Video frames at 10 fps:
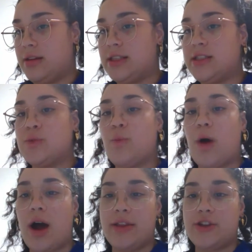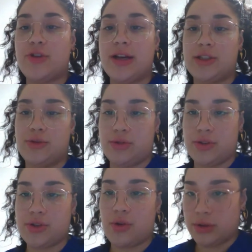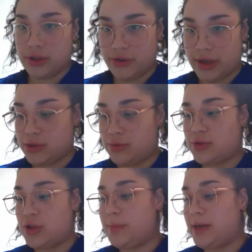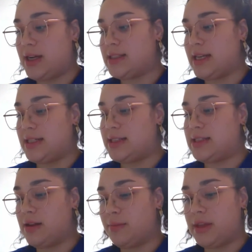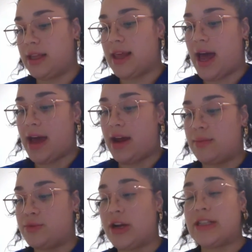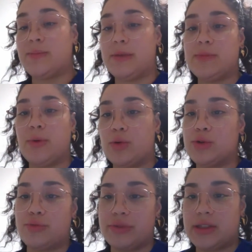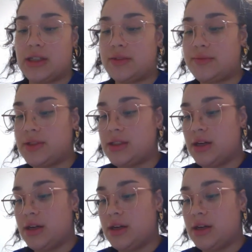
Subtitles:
this is why the transducer is called the transducer, because it's something that transmits but also receives.